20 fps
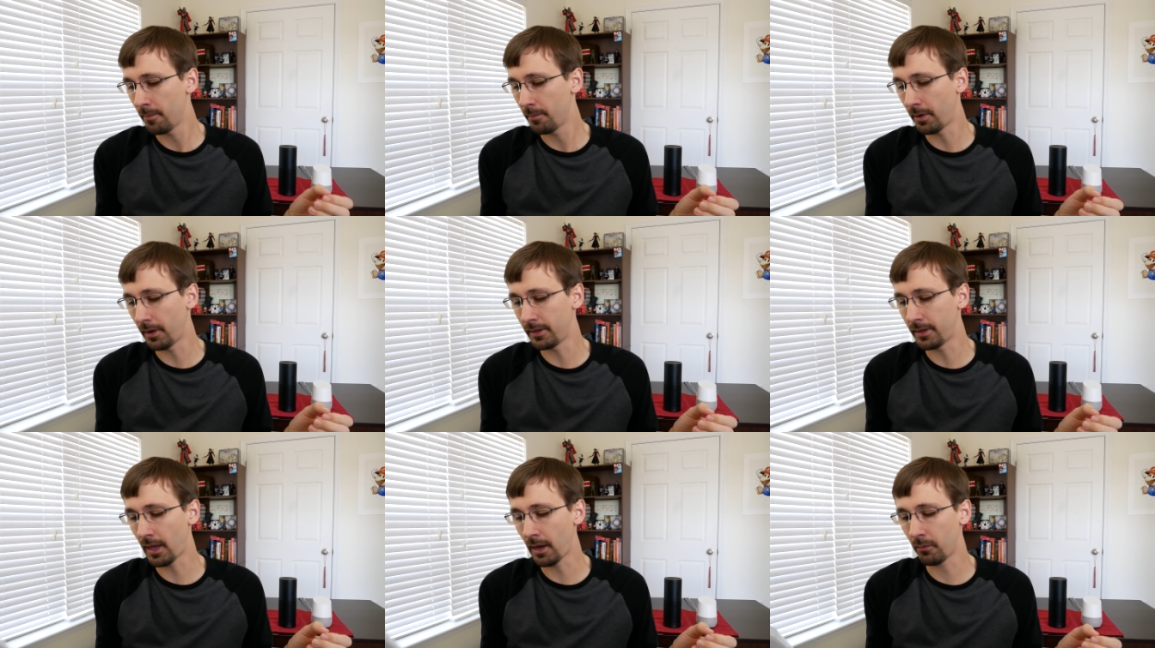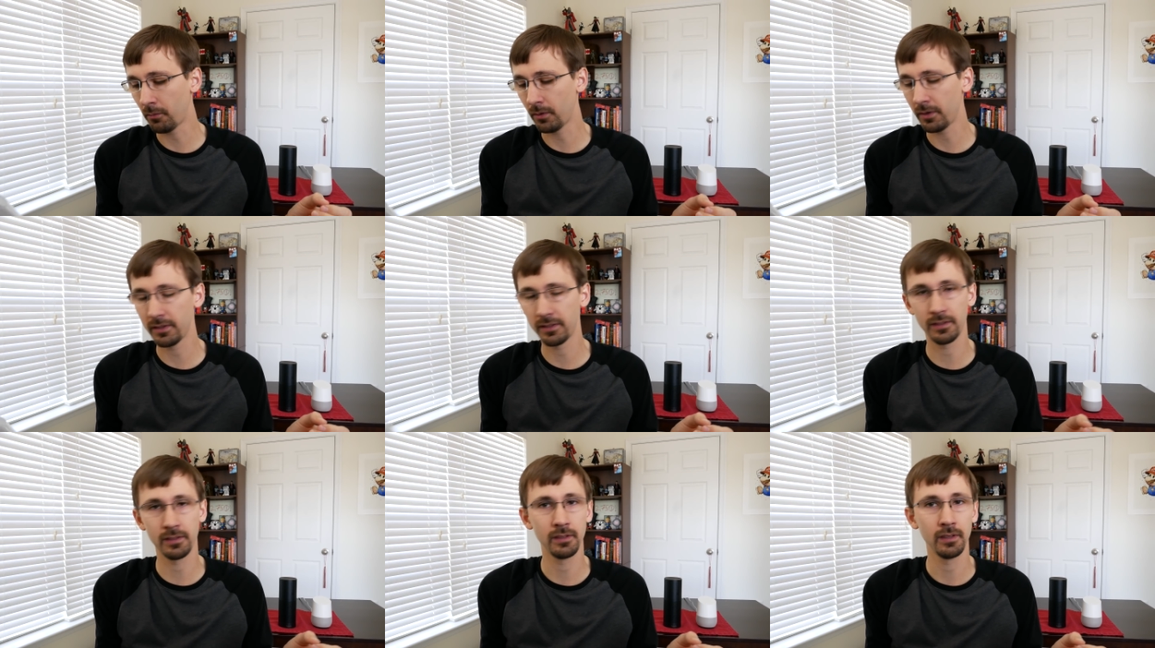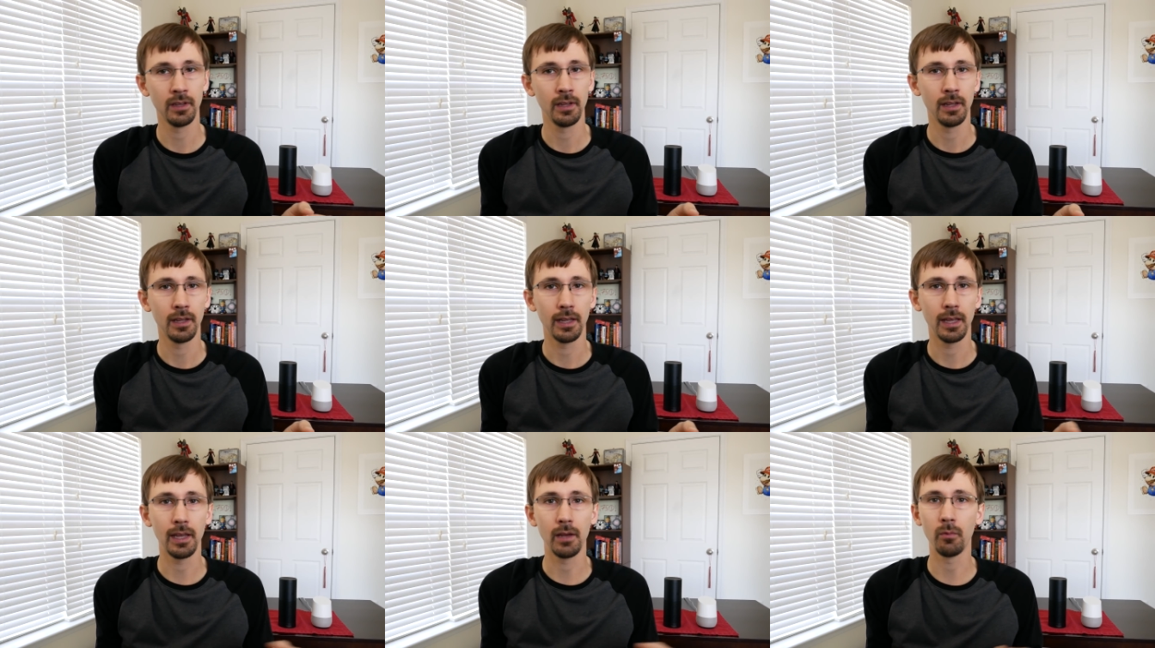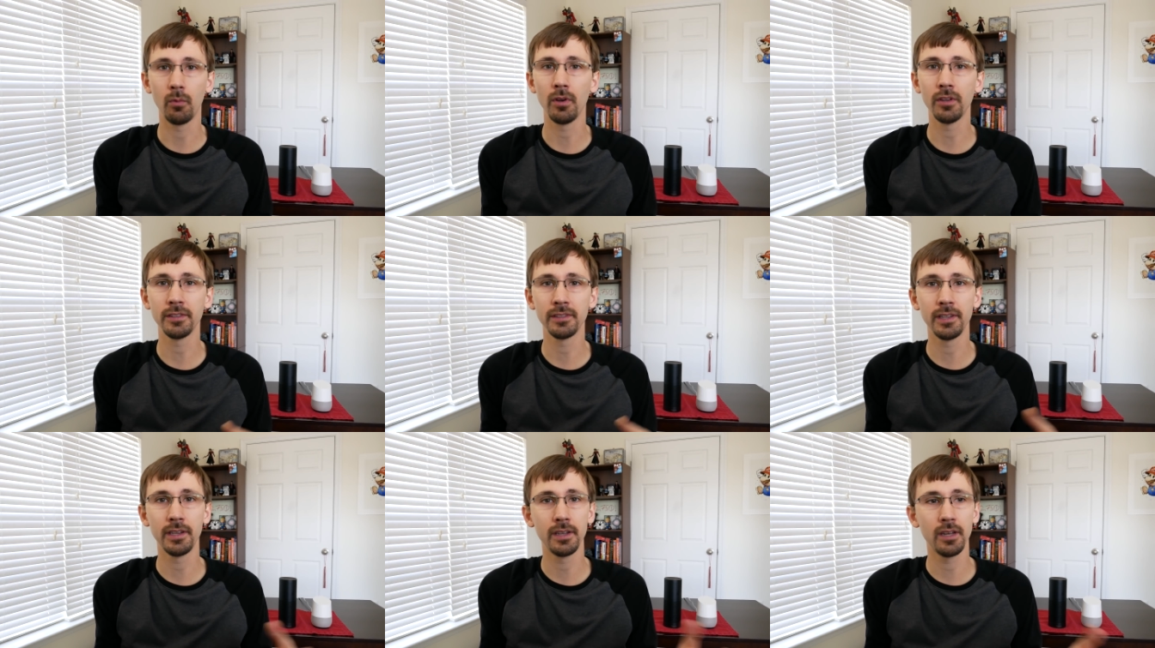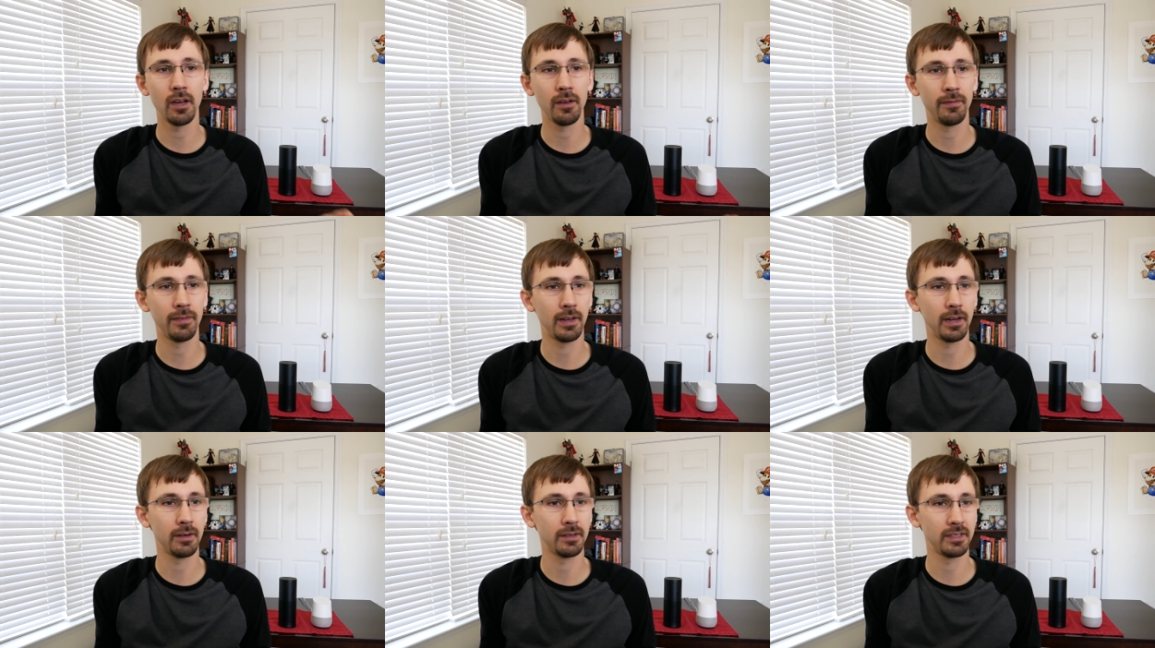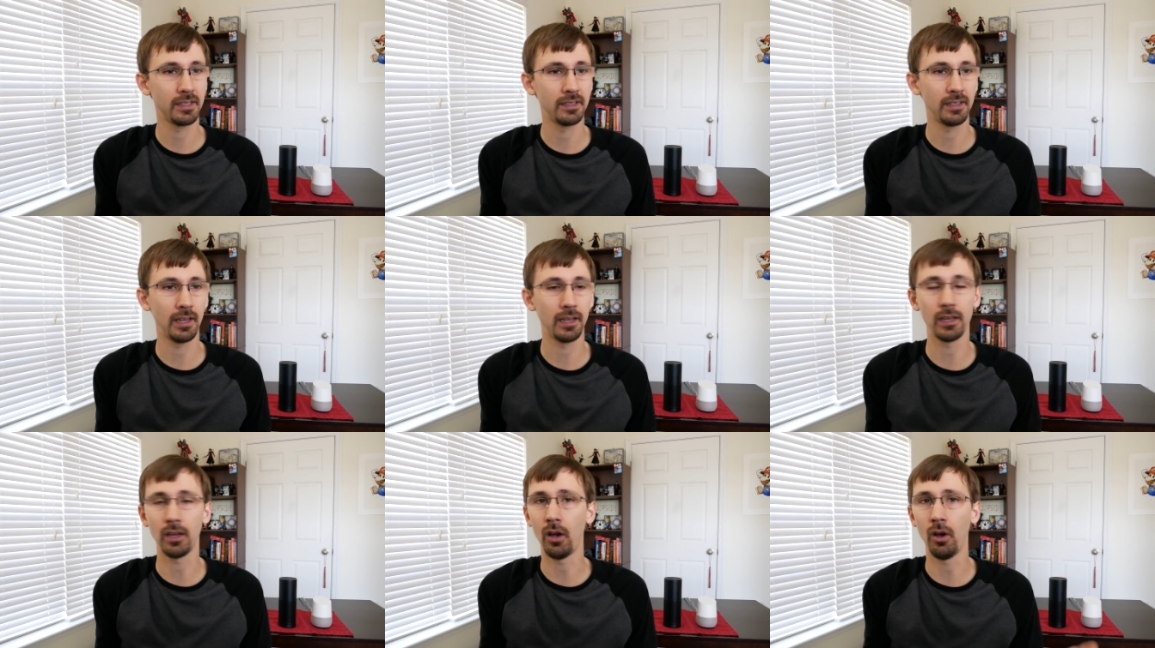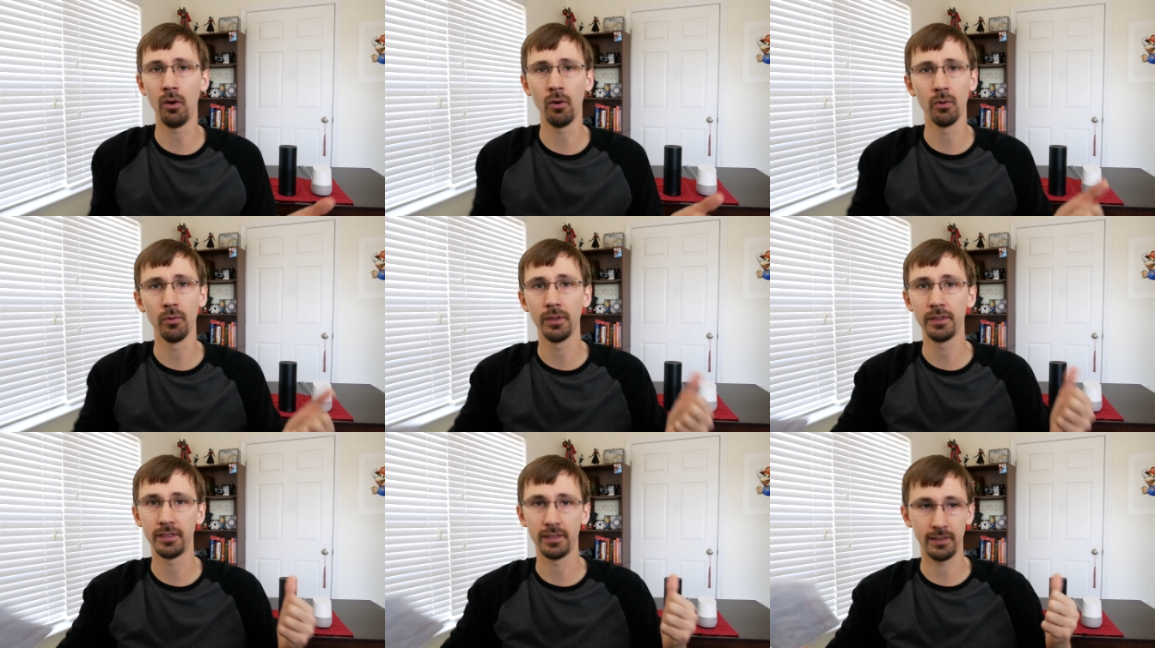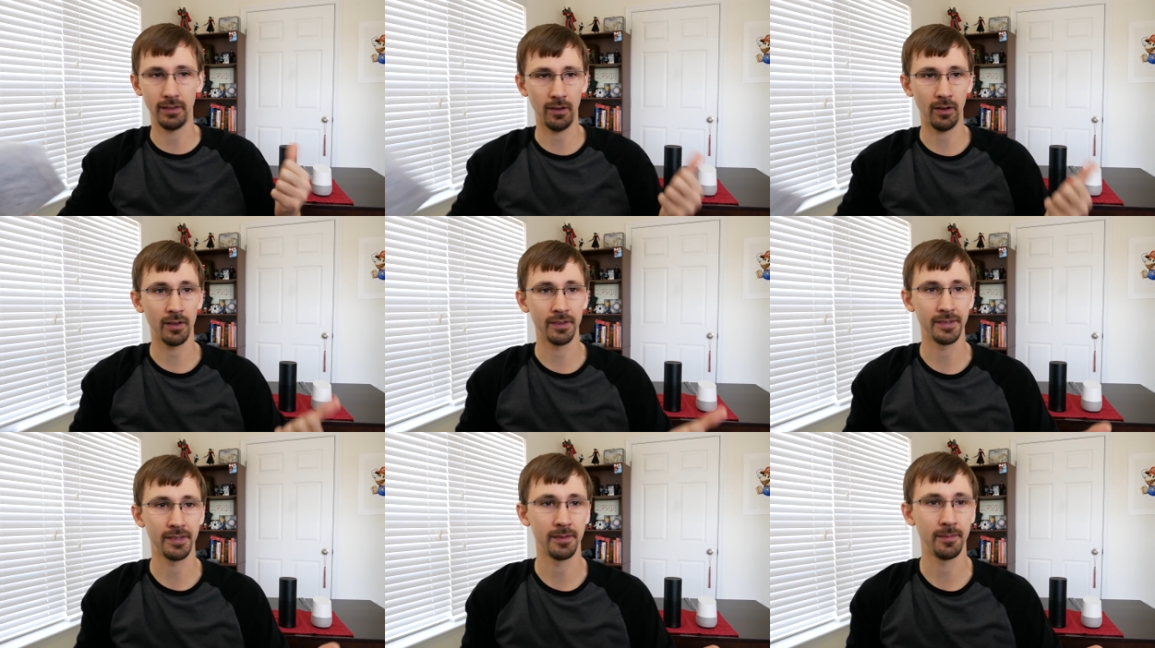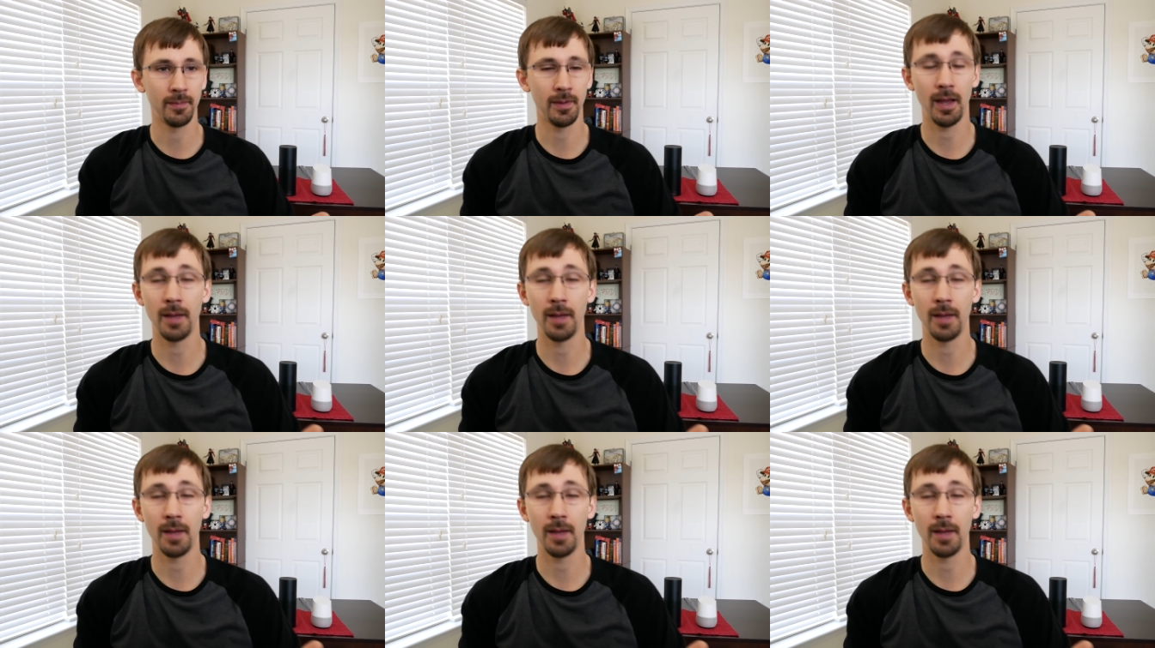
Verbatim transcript: but that was, it wasn't enough that I was just like, oh, this is awesome.